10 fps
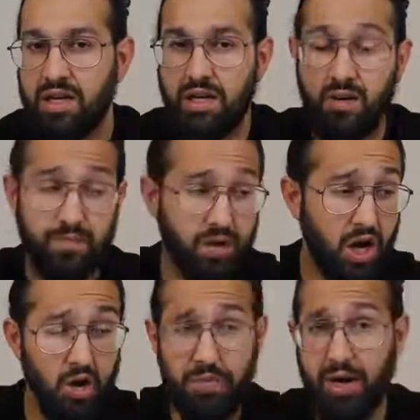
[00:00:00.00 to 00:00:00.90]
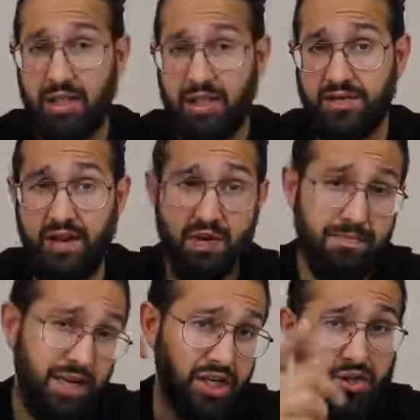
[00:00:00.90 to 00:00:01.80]
So I hope you like this video.
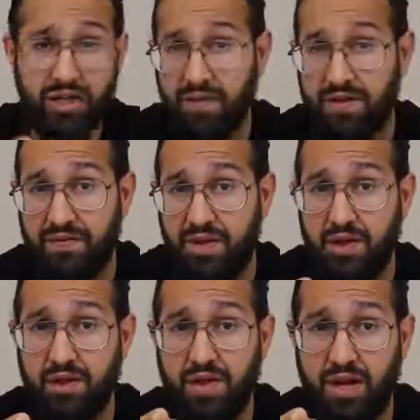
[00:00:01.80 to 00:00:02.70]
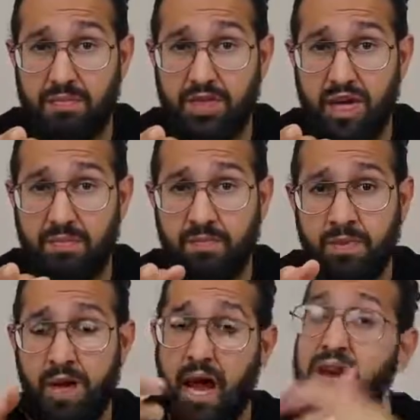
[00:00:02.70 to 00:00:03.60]
Make sure you give this video a thumbs up.
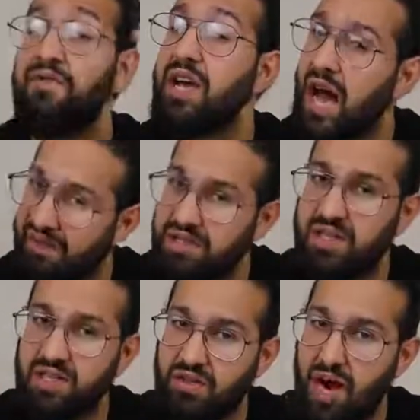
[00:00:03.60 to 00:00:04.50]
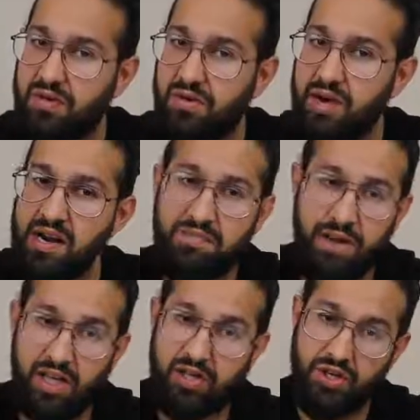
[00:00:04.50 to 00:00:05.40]
And if you haven't subscribed already,
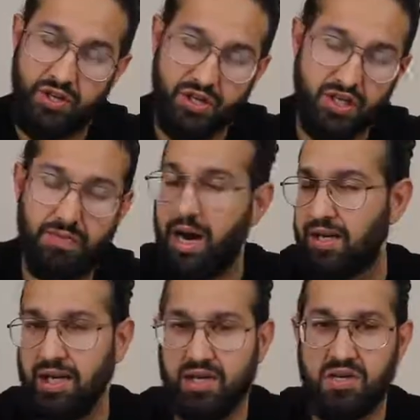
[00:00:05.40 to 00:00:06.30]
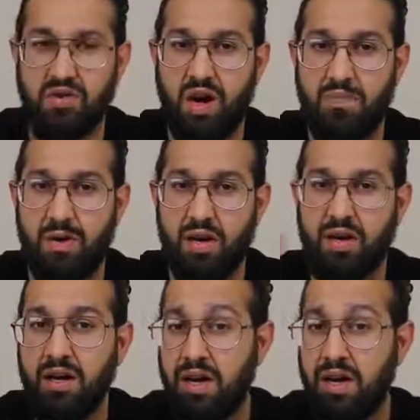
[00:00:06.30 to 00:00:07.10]
make sure you smash that subscribe button.